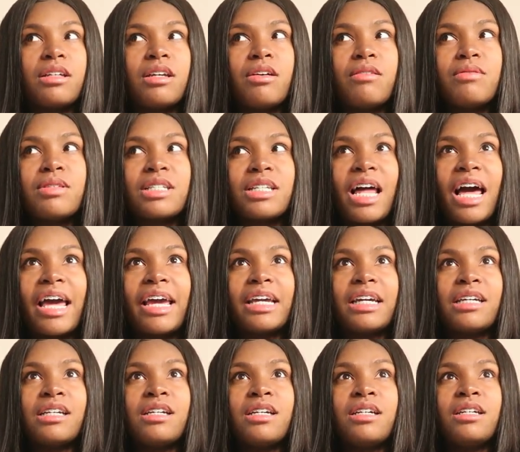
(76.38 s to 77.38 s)
it was
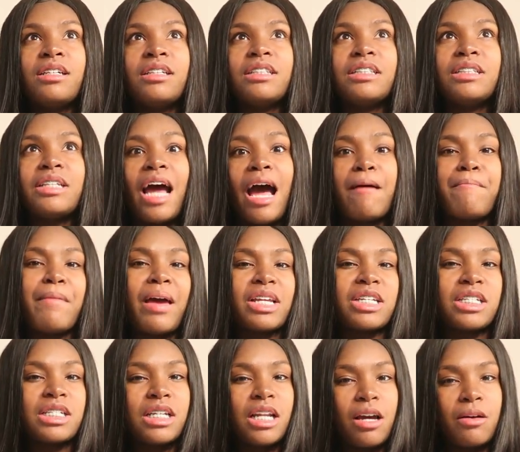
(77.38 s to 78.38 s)
like not
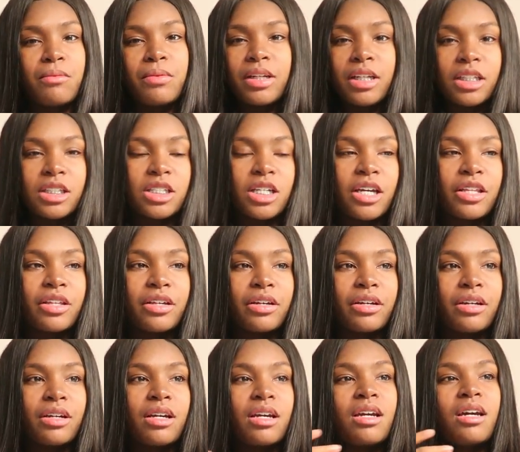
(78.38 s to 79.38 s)
matching up with each
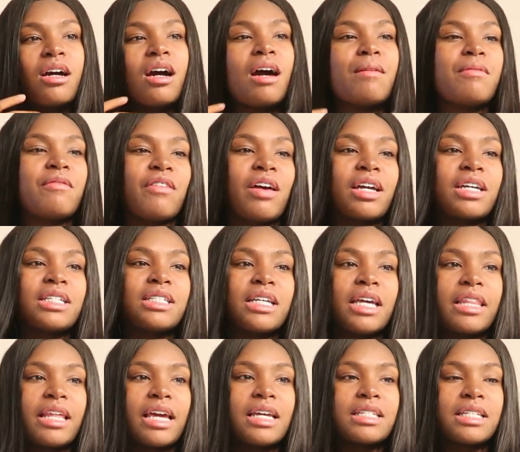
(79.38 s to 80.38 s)
other. If I could
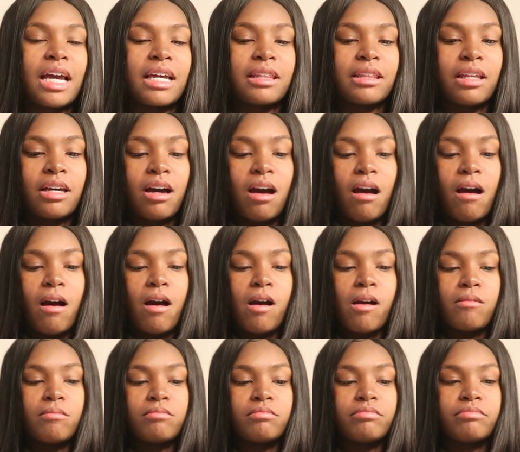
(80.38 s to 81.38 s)
say that, it's like
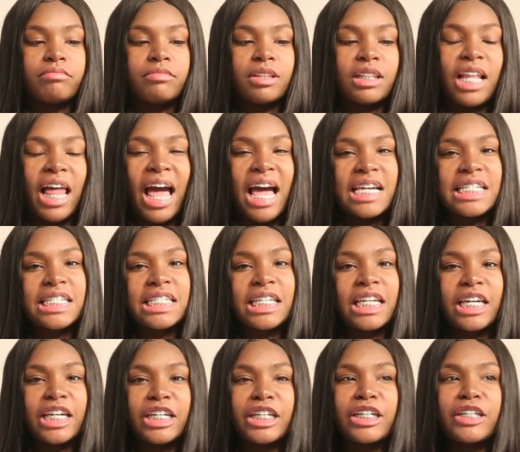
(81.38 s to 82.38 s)
the last
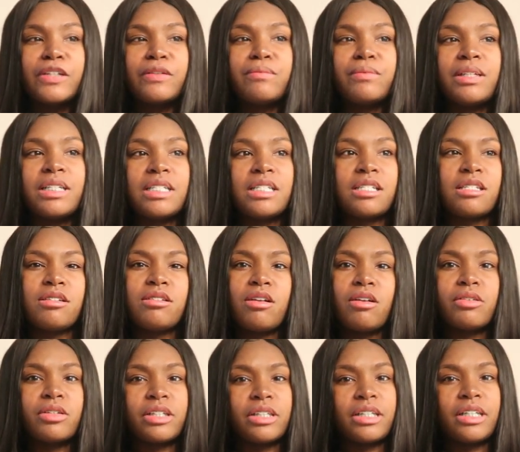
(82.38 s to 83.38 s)
layer was, you
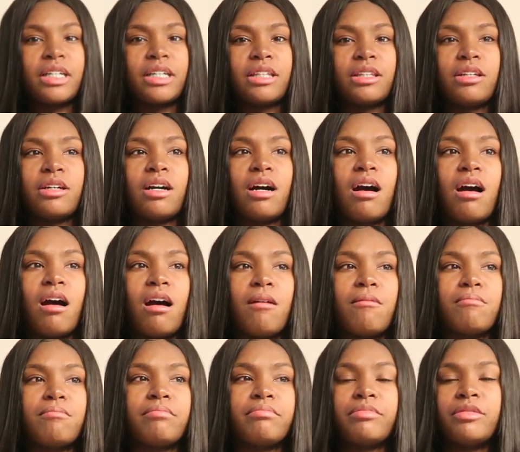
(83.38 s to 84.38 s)
know, good.
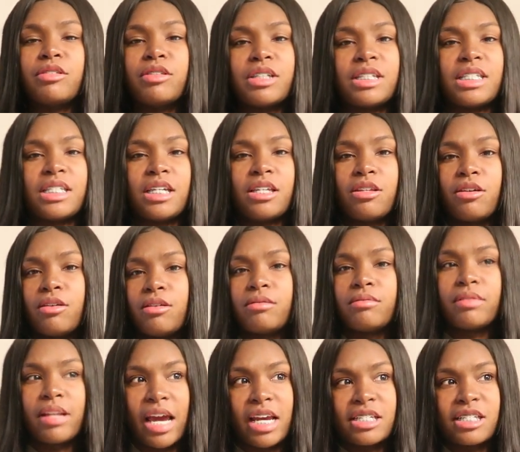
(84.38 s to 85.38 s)
You could see the
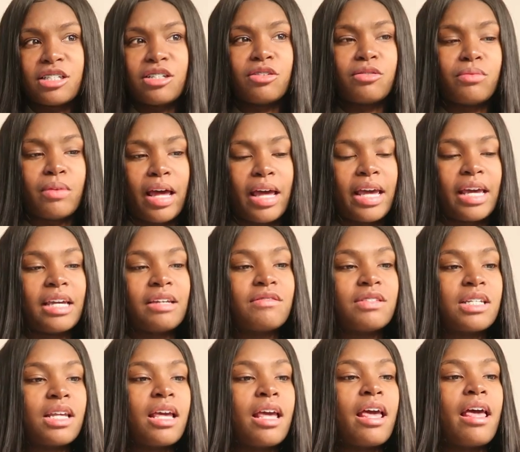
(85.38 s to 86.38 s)
nice little
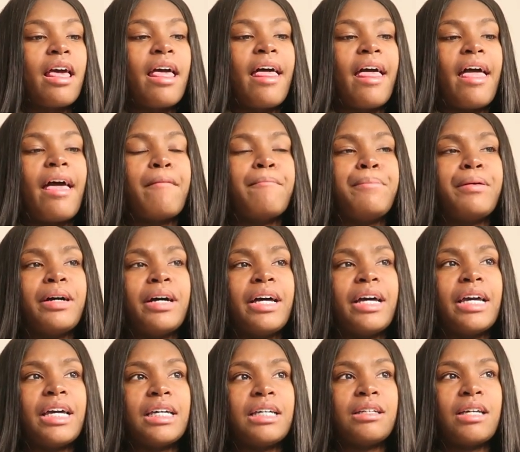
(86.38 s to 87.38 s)
waves,
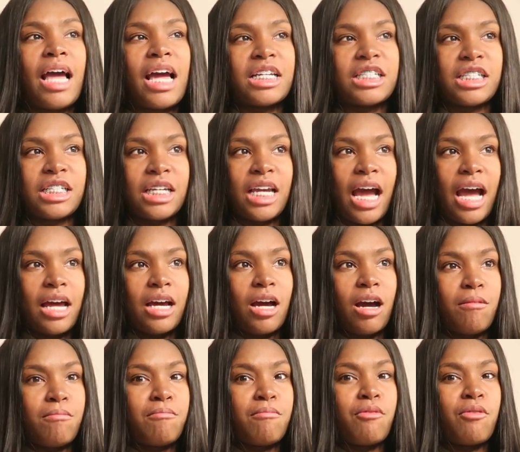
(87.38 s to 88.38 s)
but as she got
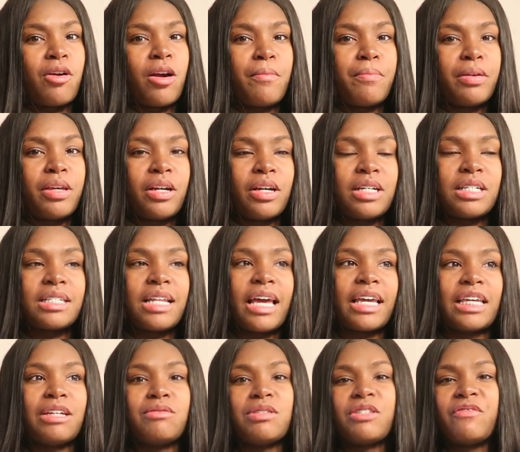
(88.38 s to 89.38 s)
up more up here, it's
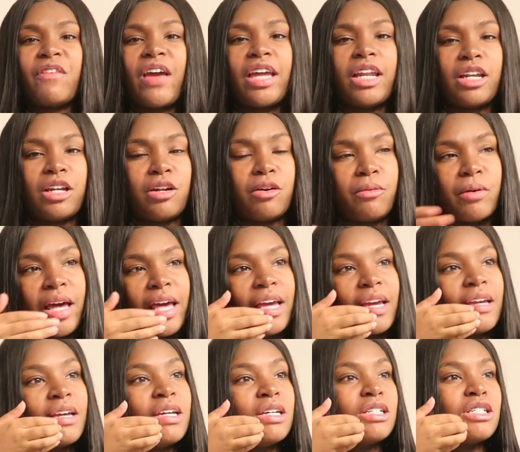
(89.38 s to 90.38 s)
like it was fading
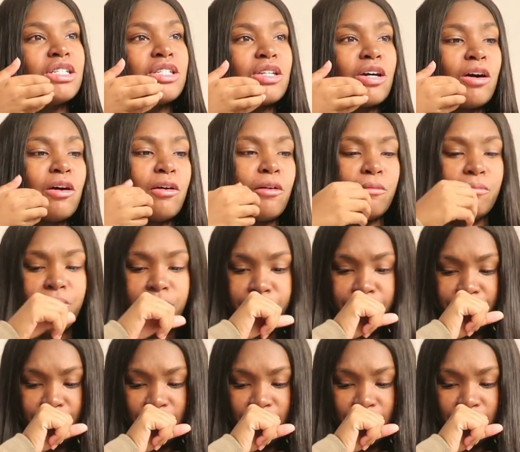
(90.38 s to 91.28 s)
away. So